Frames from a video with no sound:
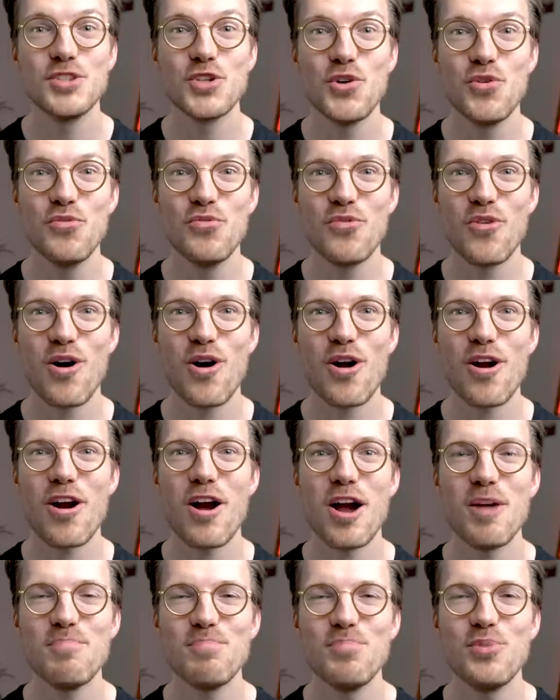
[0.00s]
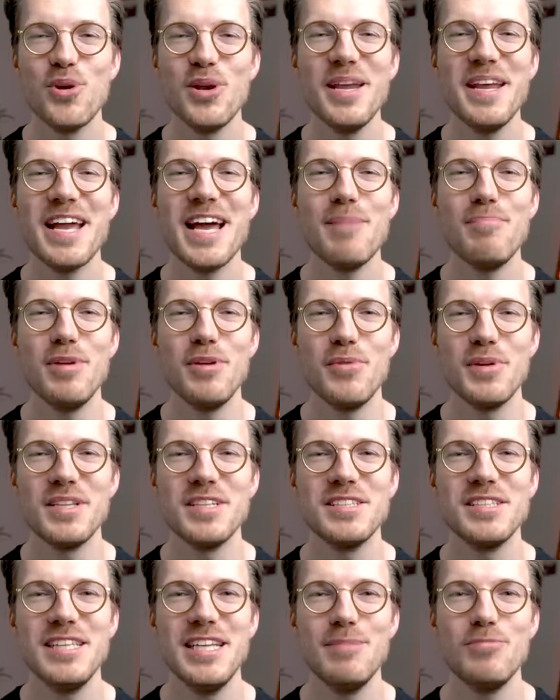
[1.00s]
So far, I'm pretty happy with
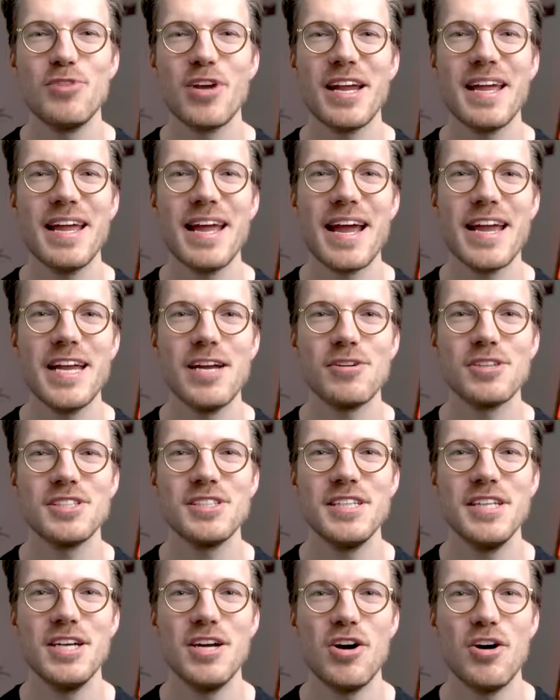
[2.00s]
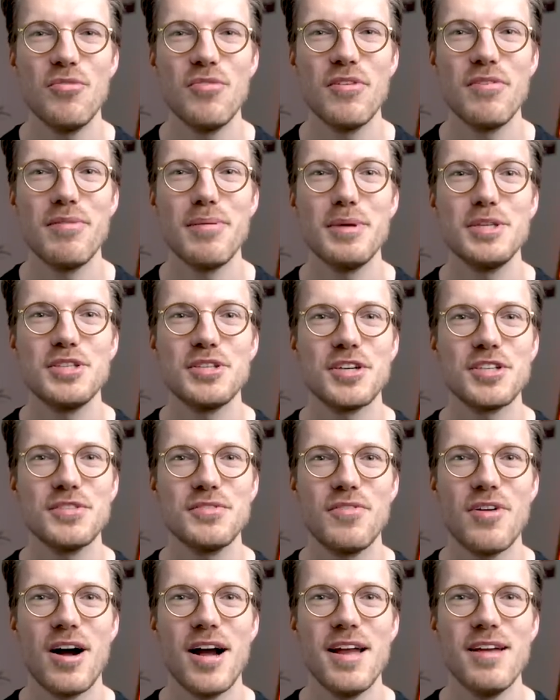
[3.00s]
the sleep tracking accuracy of the Fitbit Charge
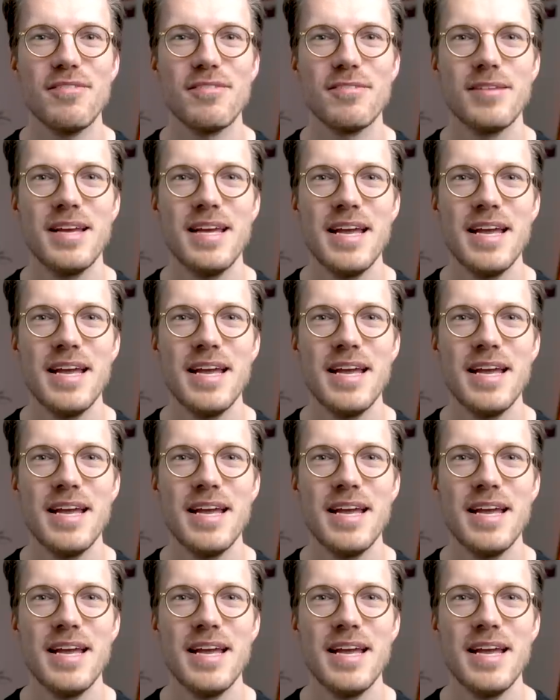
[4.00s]
5.